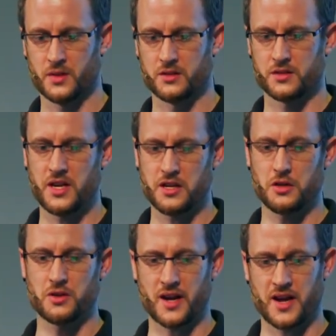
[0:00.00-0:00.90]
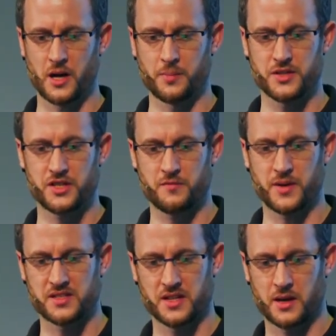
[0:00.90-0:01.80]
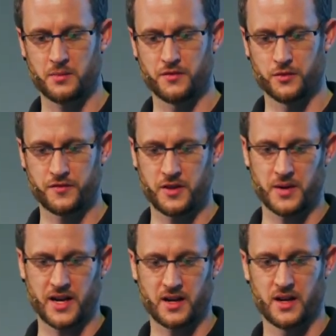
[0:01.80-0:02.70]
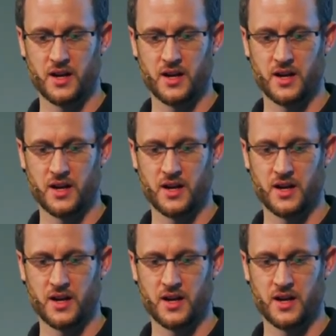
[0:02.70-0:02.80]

So EQ can help achieve better gain before feedback.